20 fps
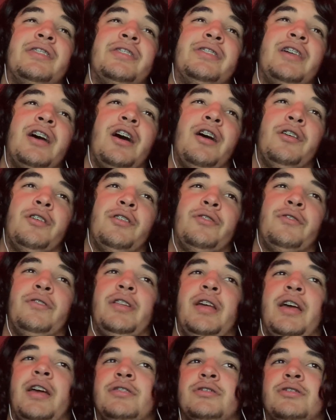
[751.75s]
the other three
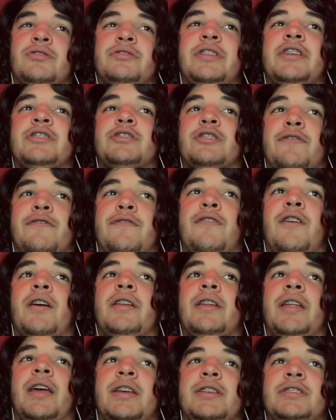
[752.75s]
days. Those days are
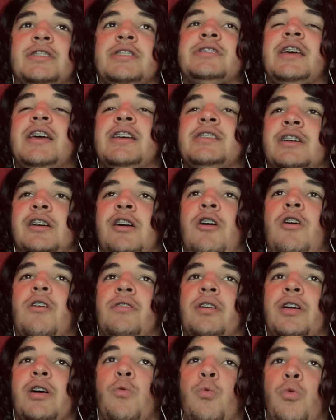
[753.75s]
fun days. This day is like
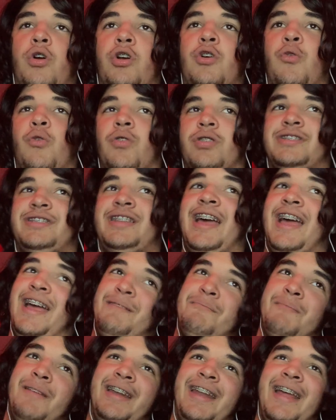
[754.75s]
a like a workhorse
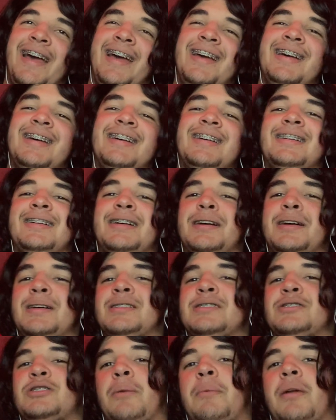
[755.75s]
day, Monday.
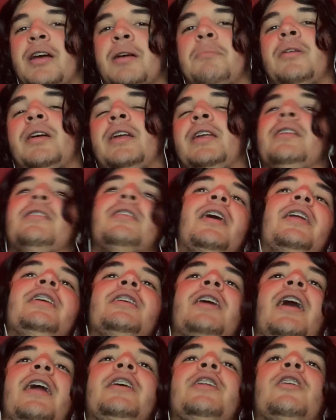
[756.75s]
So I'm not complaining. I
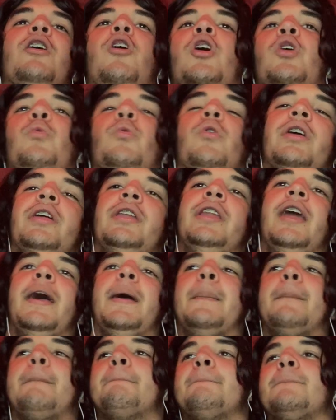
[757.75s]
need I need a hard working
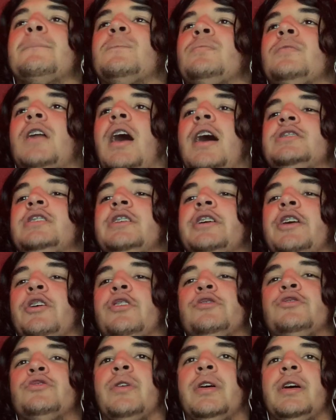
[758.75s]
day. I just need to get
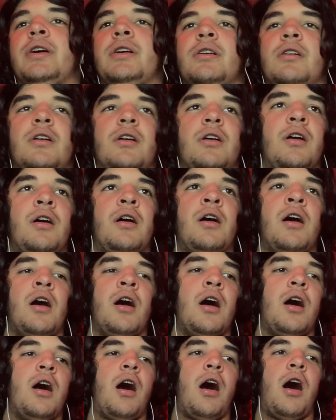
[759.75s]
used to it.
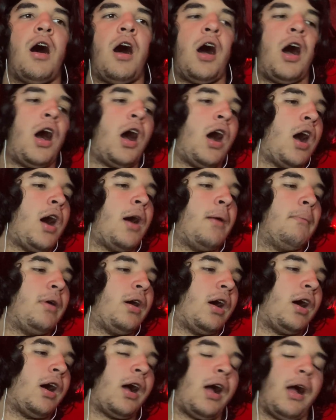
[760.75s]

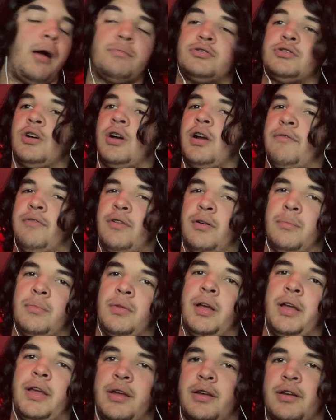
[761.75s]
Um, I'm sorry if I'm
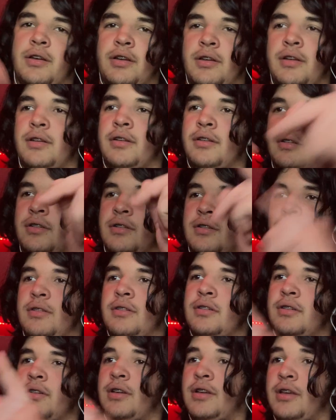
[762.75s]
like,
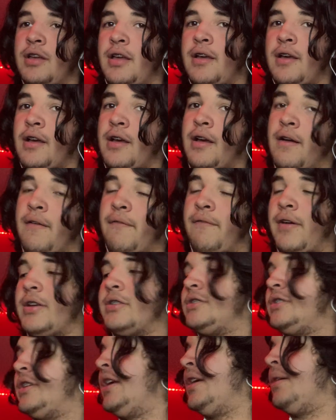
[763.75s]
if I
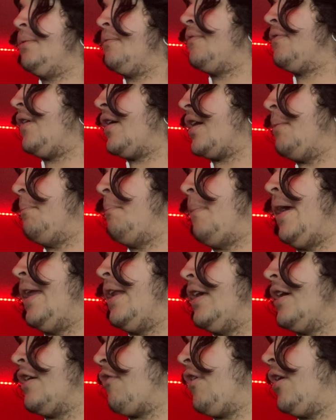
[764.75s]
seem fucking
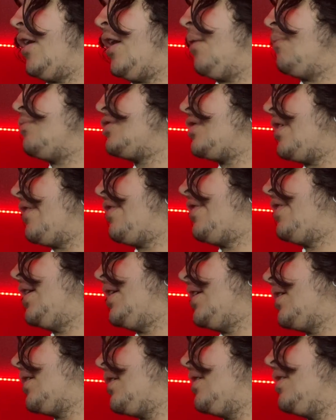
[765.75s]
manic right now. I'm trying to
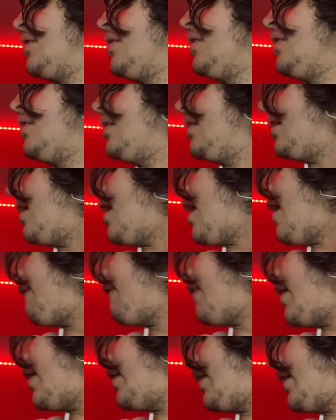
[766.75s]
think
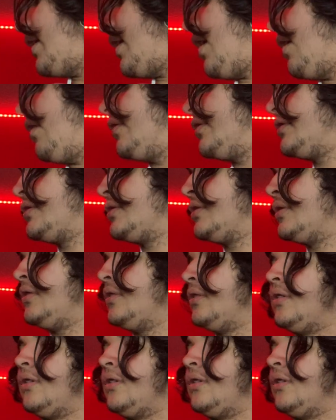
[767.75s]
of anything else.